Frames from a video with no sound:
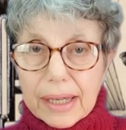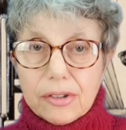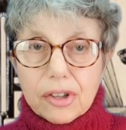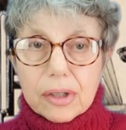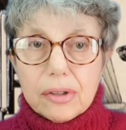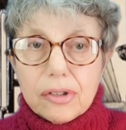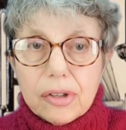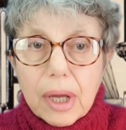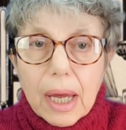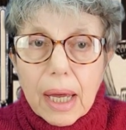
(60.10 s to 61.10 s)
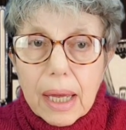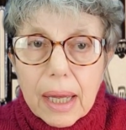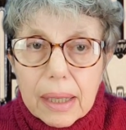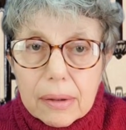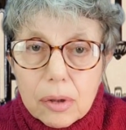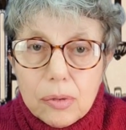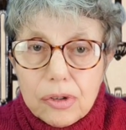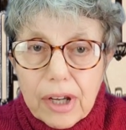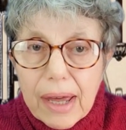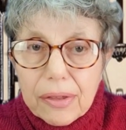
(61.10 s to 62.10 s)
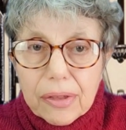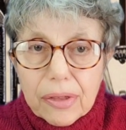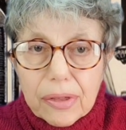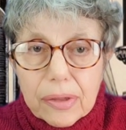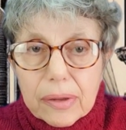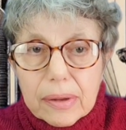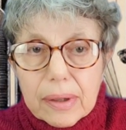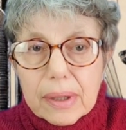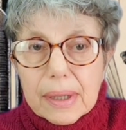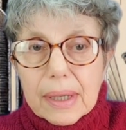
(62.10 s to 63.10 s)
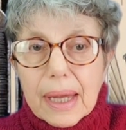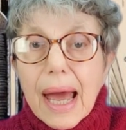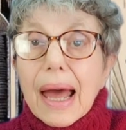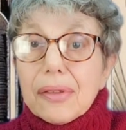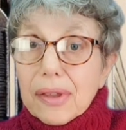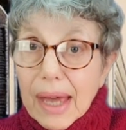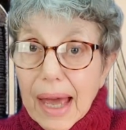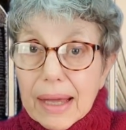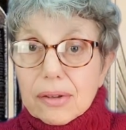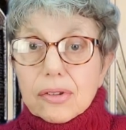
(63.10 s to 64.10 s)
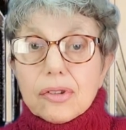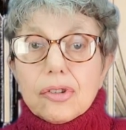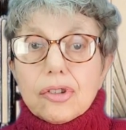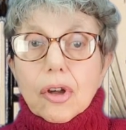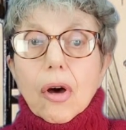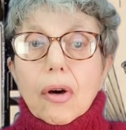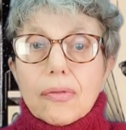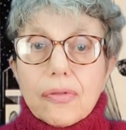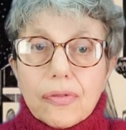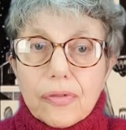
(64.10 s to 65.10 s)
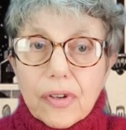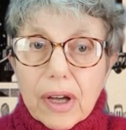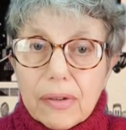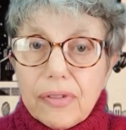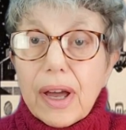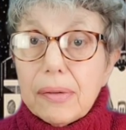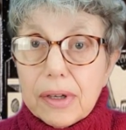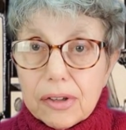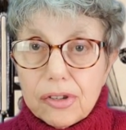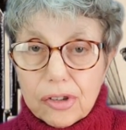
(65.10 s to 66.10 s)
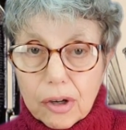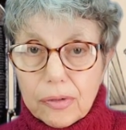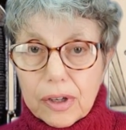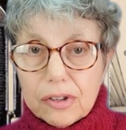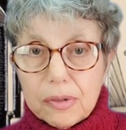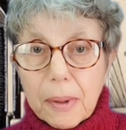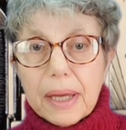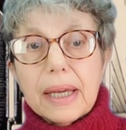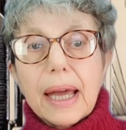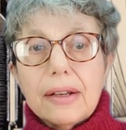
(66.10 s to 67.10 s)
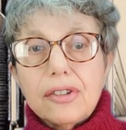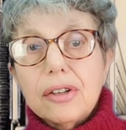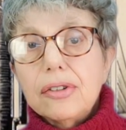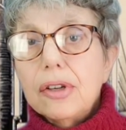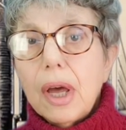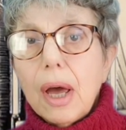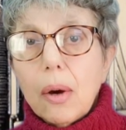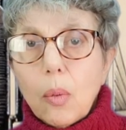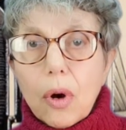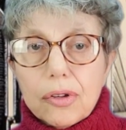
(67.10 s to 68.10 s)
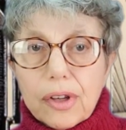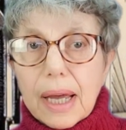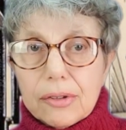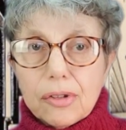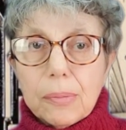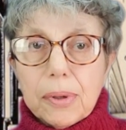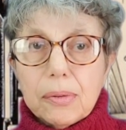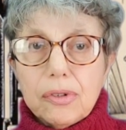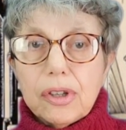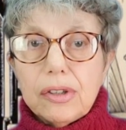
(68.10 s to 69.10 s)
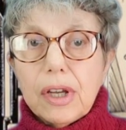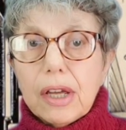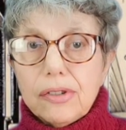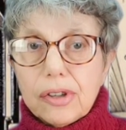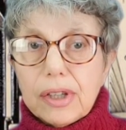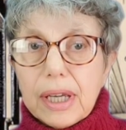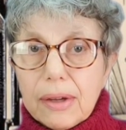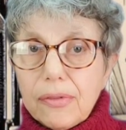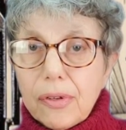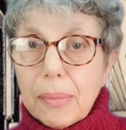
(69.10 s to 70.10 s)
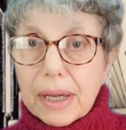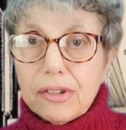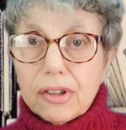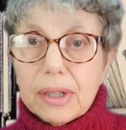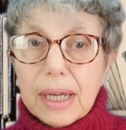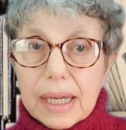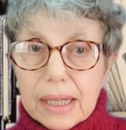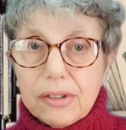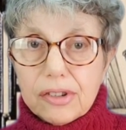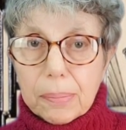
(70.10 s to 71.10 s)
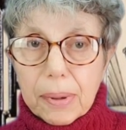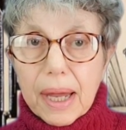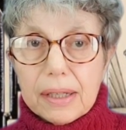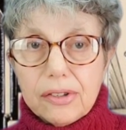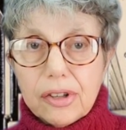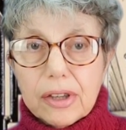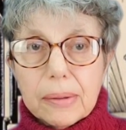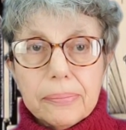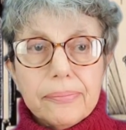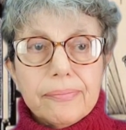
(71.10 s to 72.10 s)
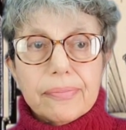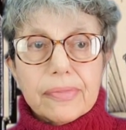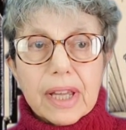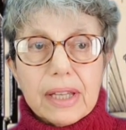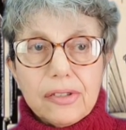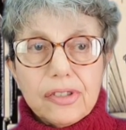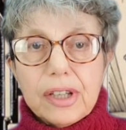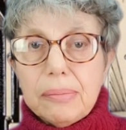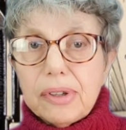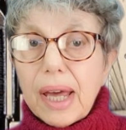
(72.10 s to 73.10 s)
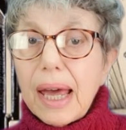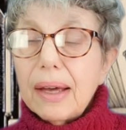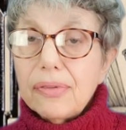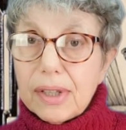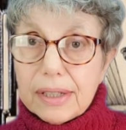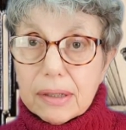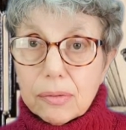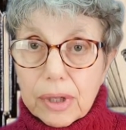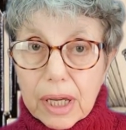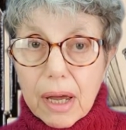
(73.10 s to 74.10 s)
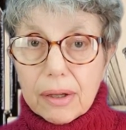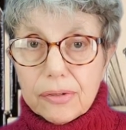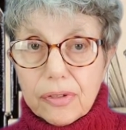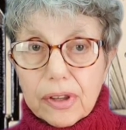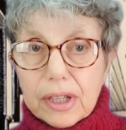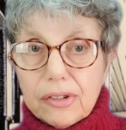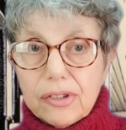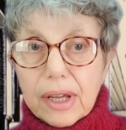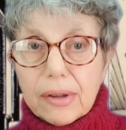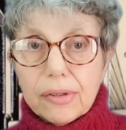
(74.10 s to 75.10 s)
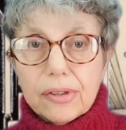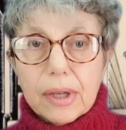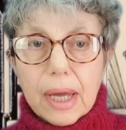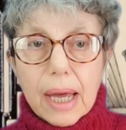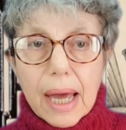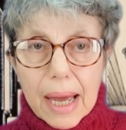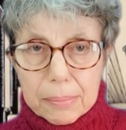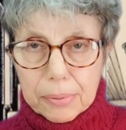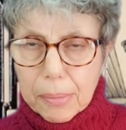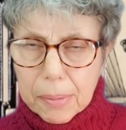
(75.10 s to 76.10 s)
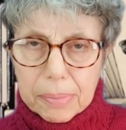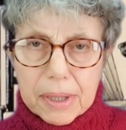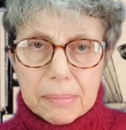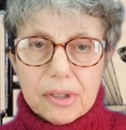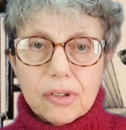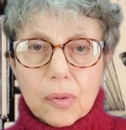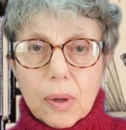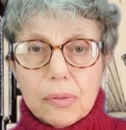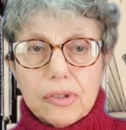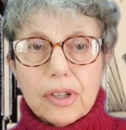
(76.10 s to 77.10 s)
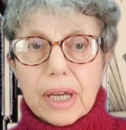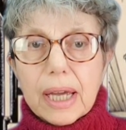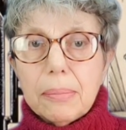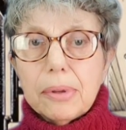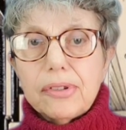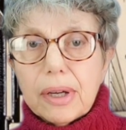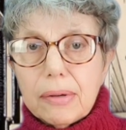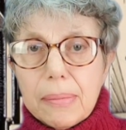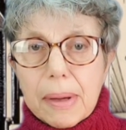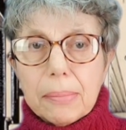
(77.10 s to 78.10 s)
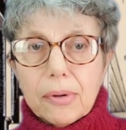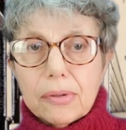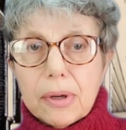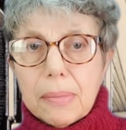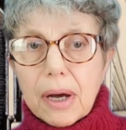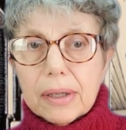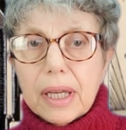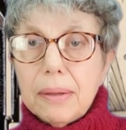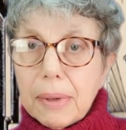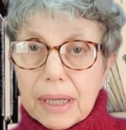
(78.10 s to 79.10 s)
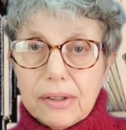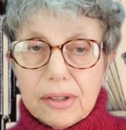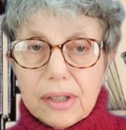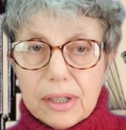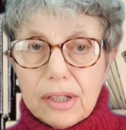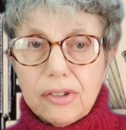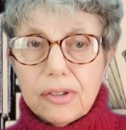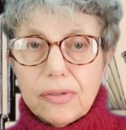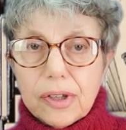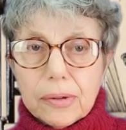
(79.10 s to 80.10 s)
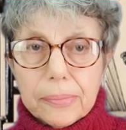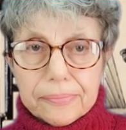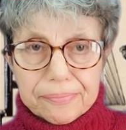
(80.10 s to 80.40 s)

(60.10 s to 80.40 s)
agent uh, whose death at the hands of uh, various Soviet spy catchers was attributed to the information he supplied to them. He seemed to have little regard for these deaths. I'm probably misquoting him, but I remember a remark he made in an interview